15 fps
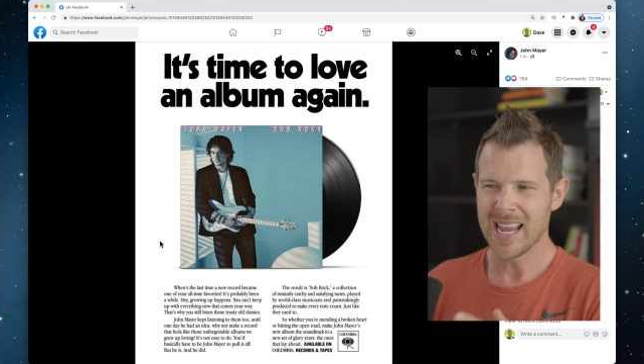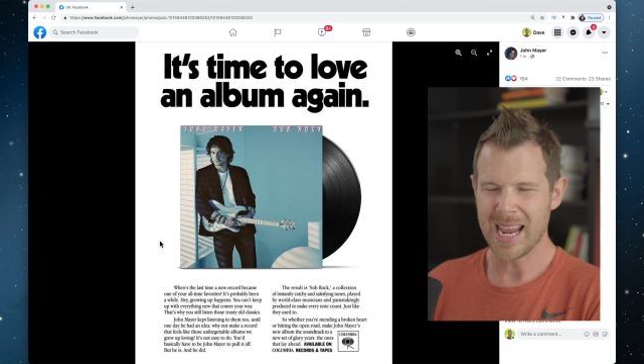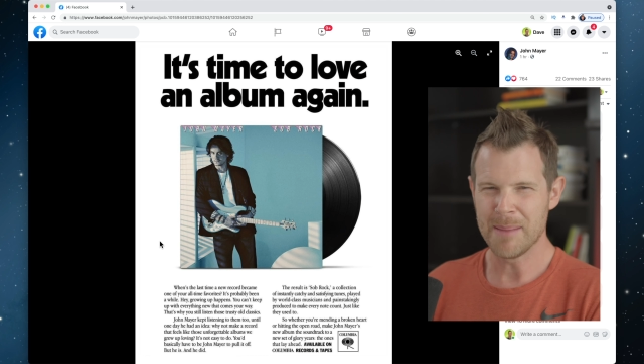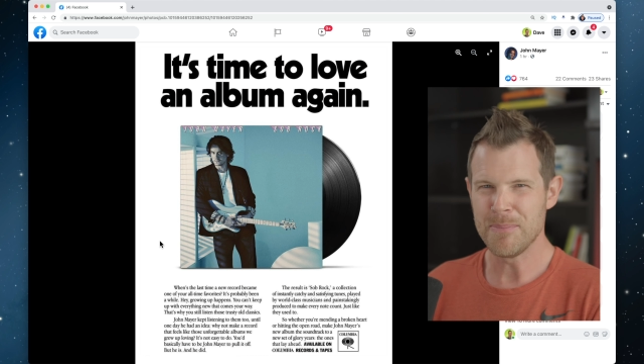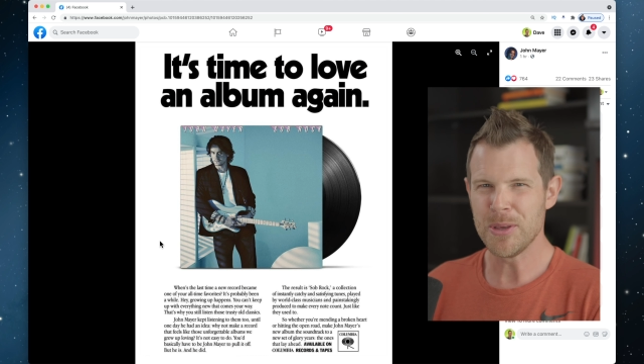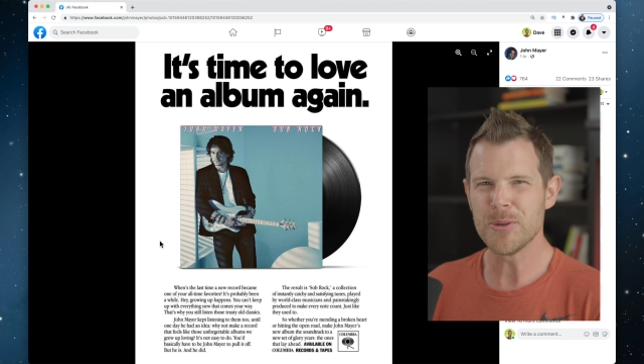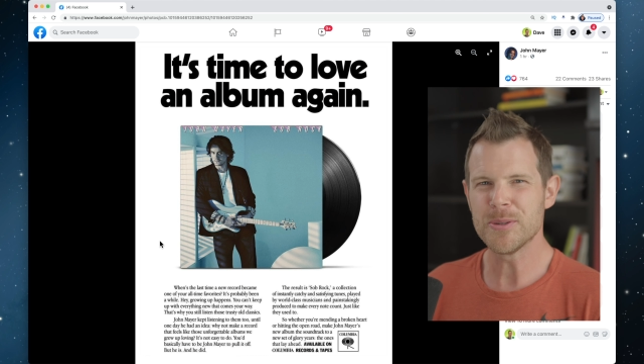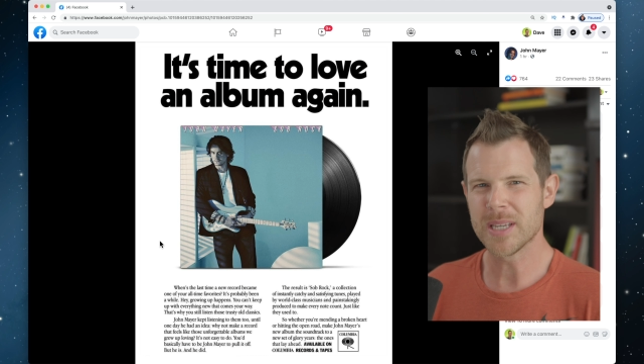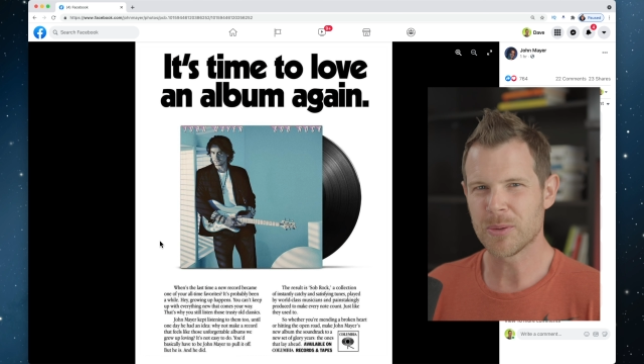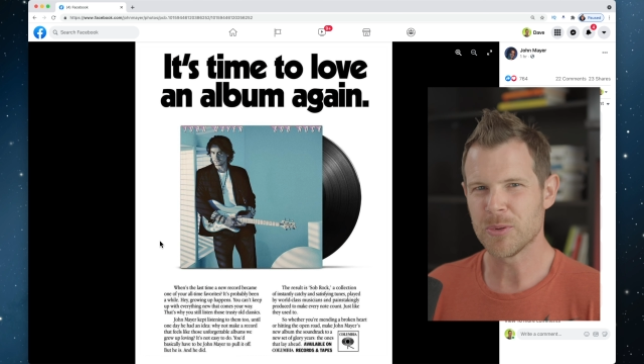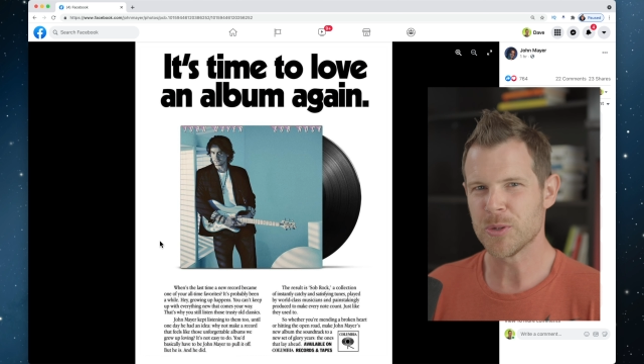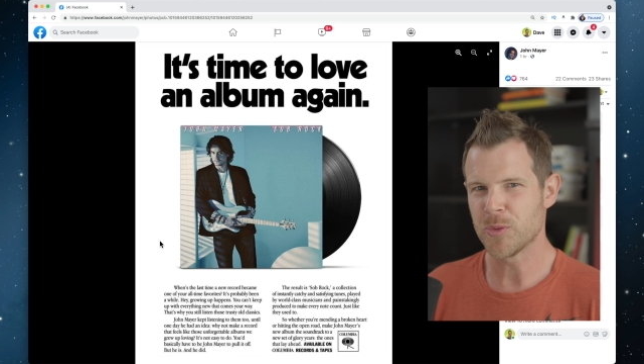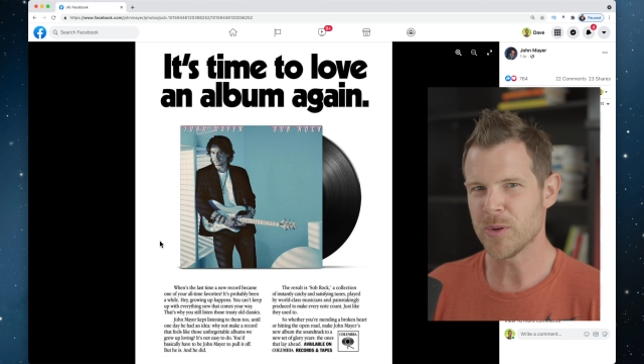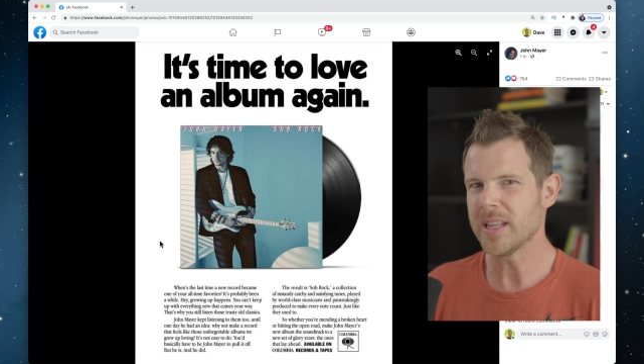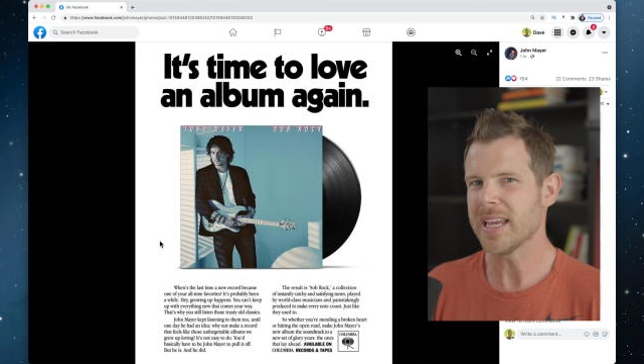and music
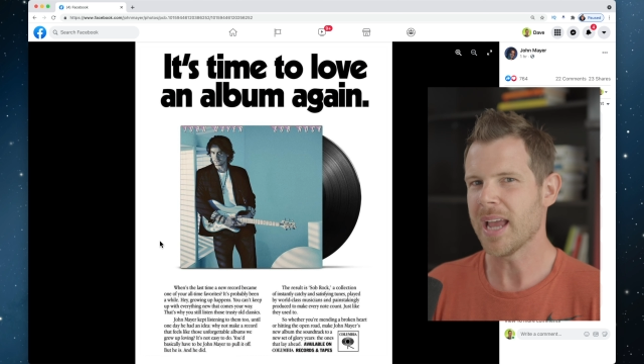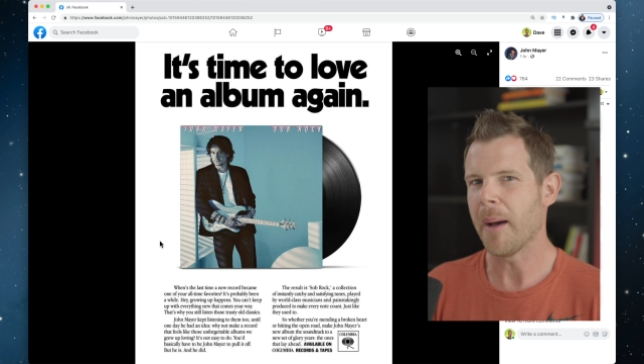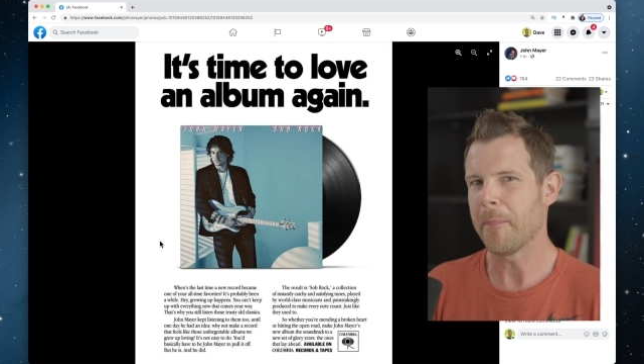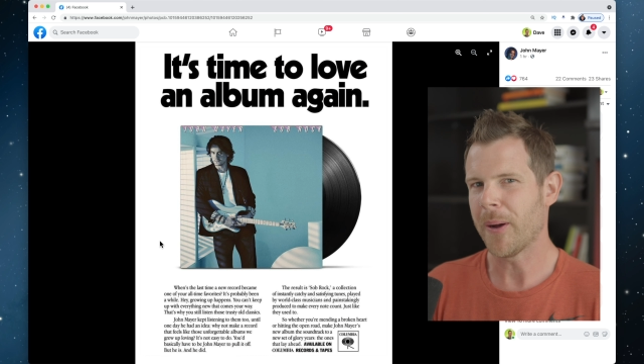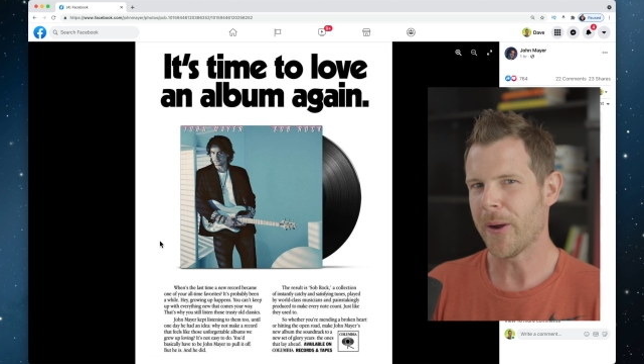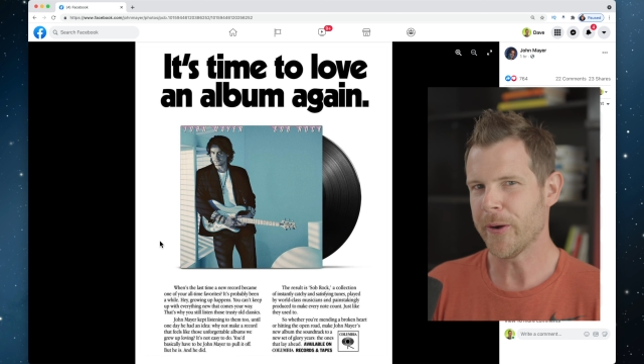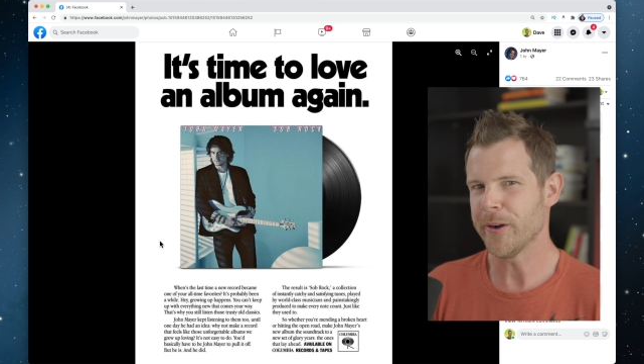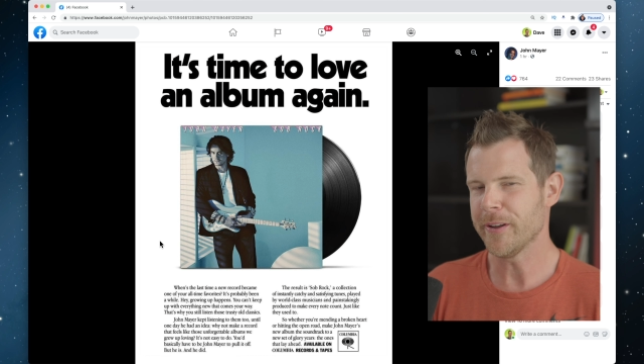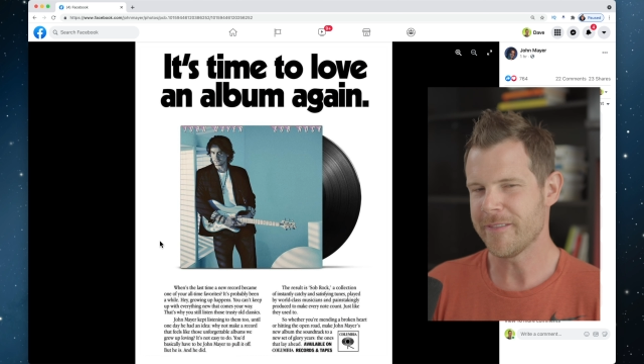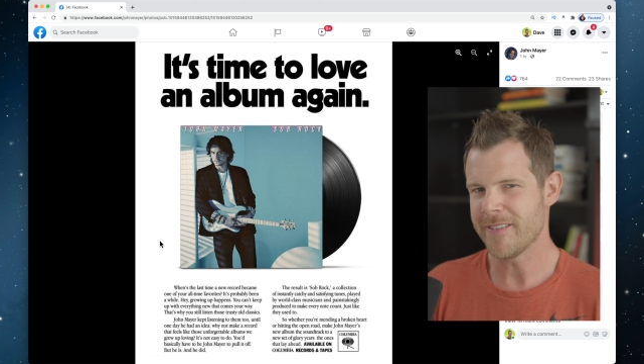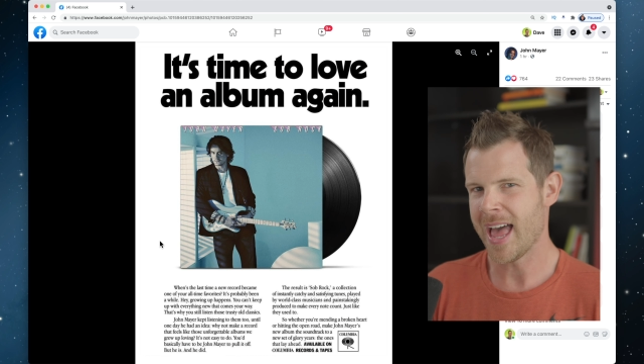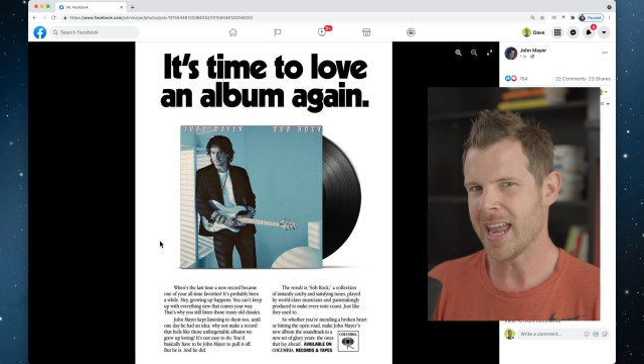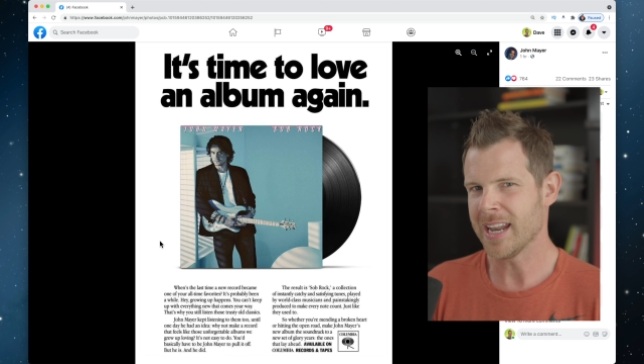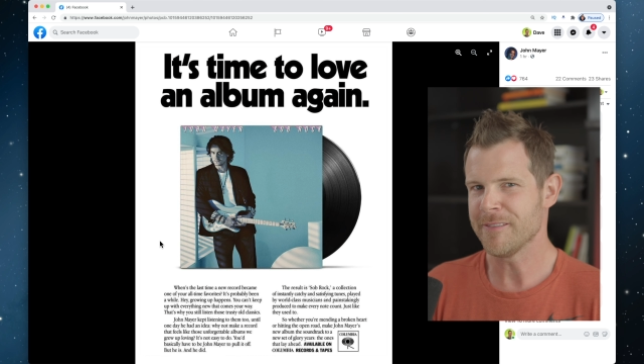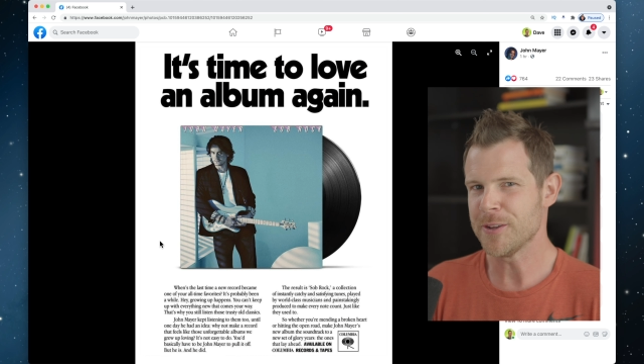was really a part of that.